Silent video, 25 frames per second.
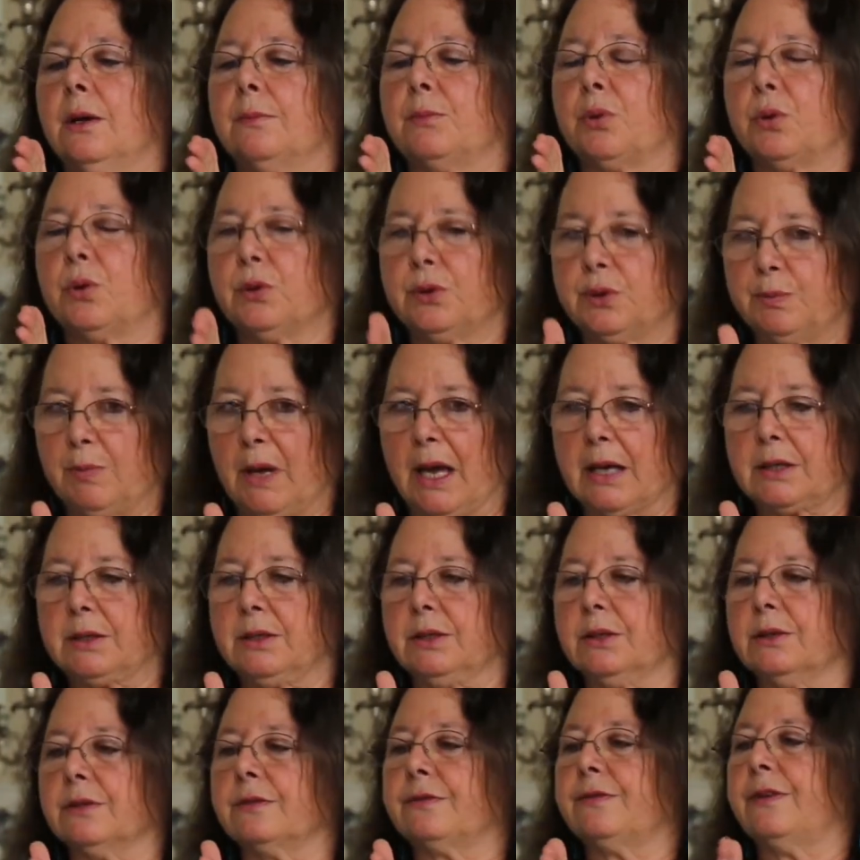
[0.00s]

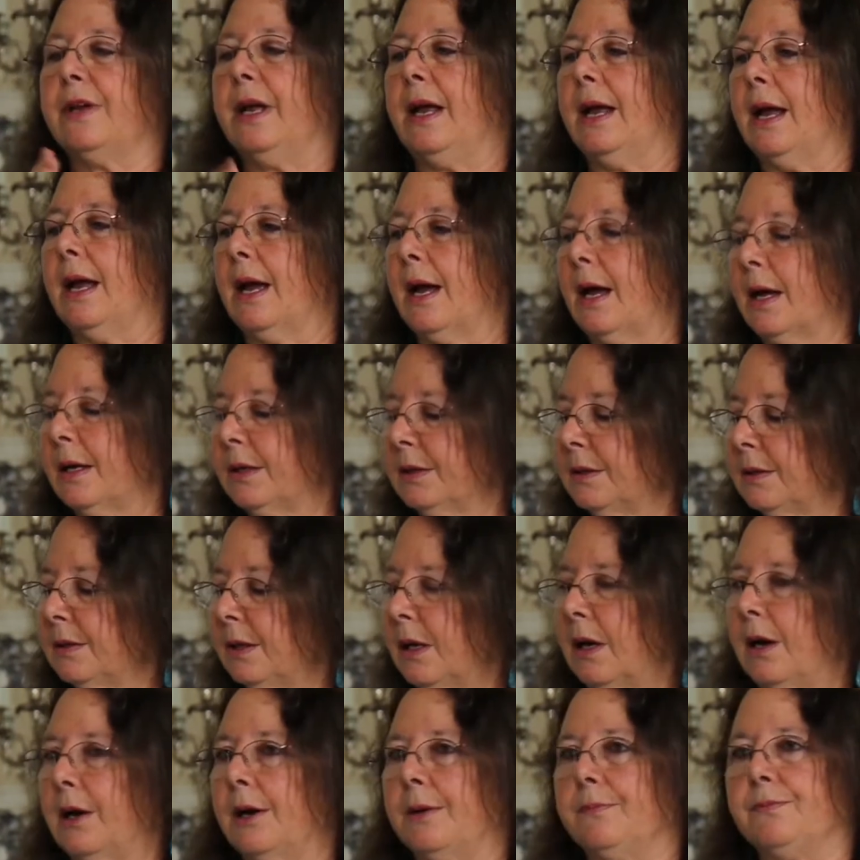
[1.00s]
perspective, and
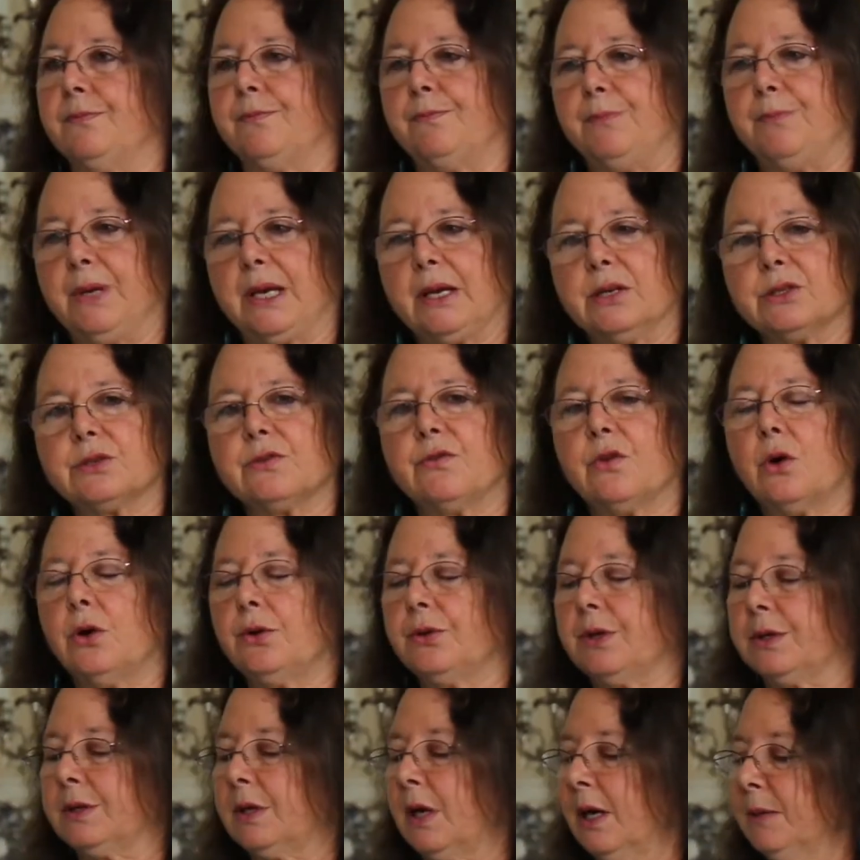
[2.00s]
because of
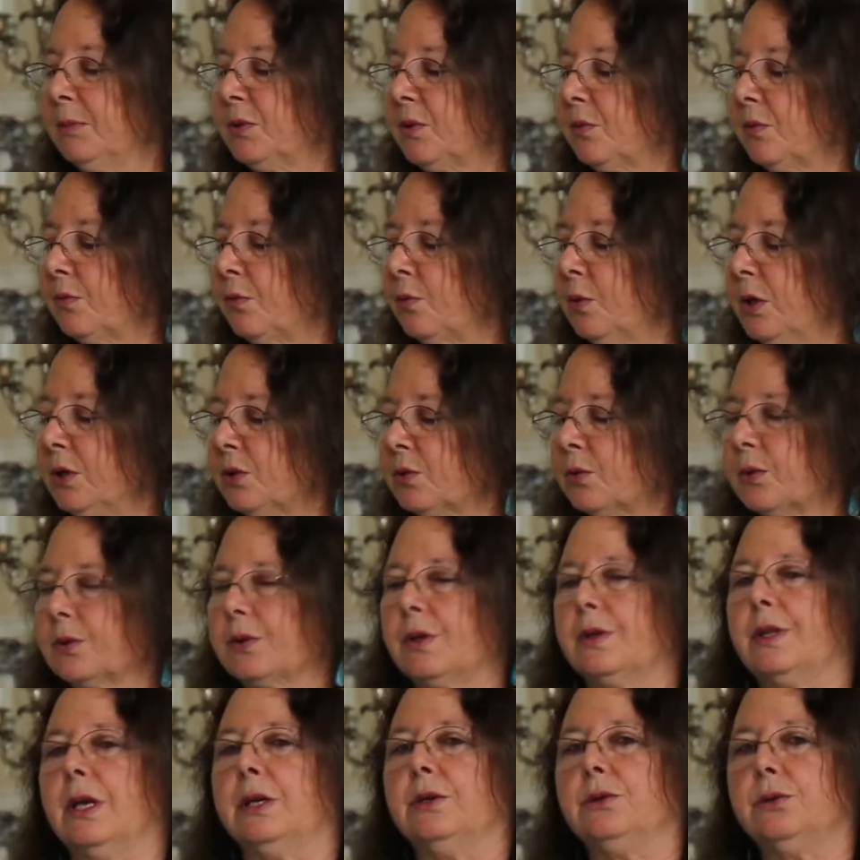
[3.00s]
all the types of
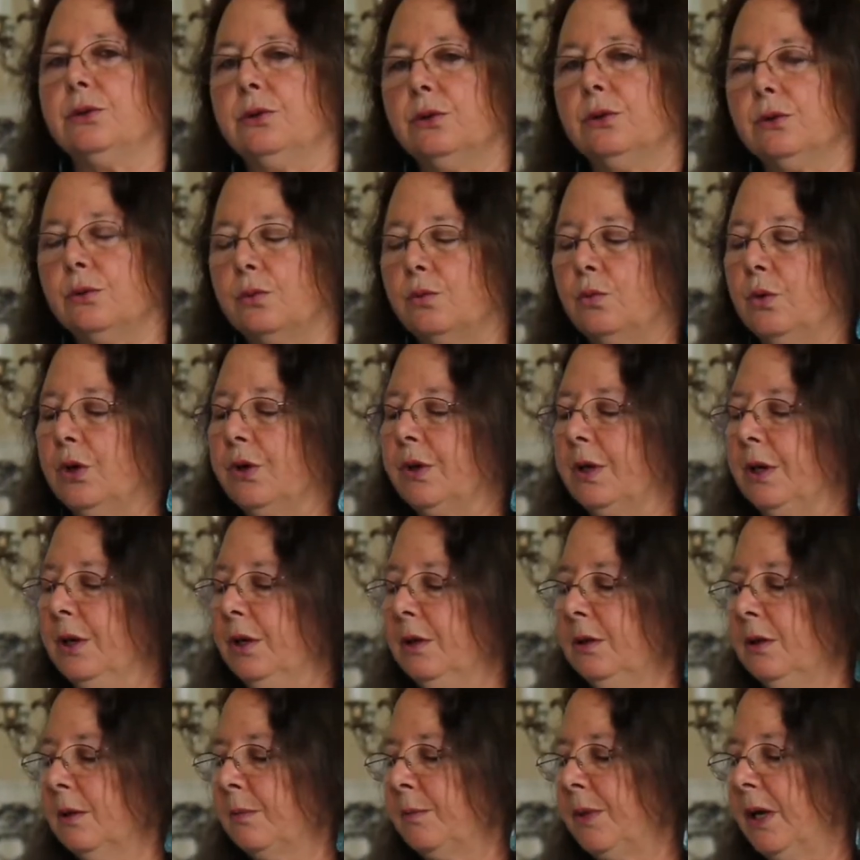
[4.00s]
rituals that they do
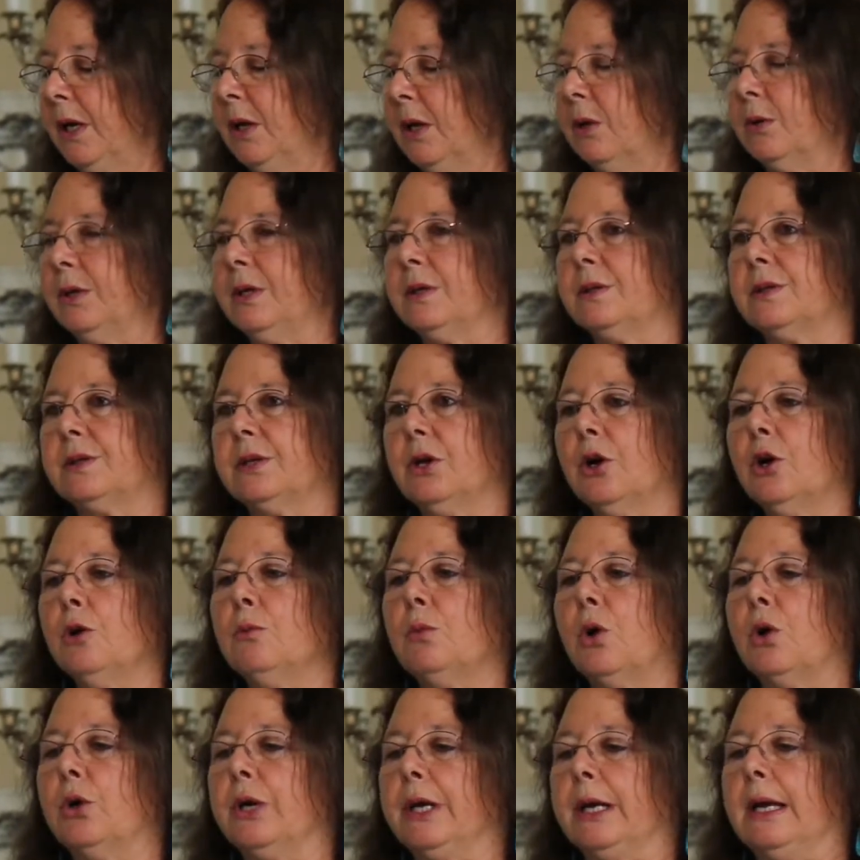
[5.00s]
within the peyote
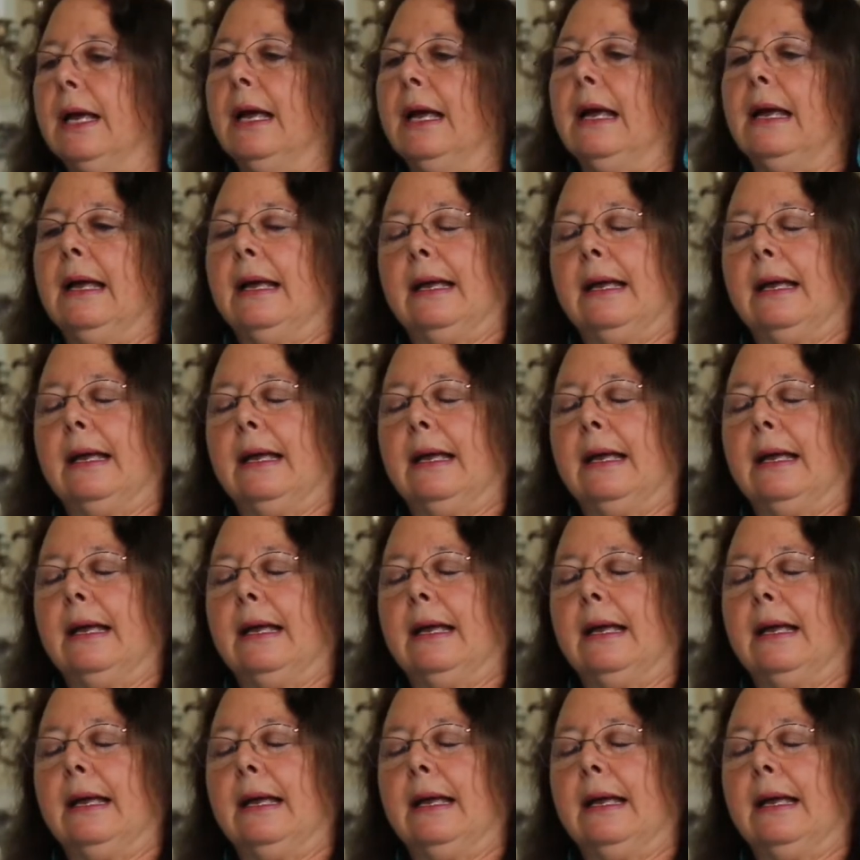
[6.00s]
ceremony,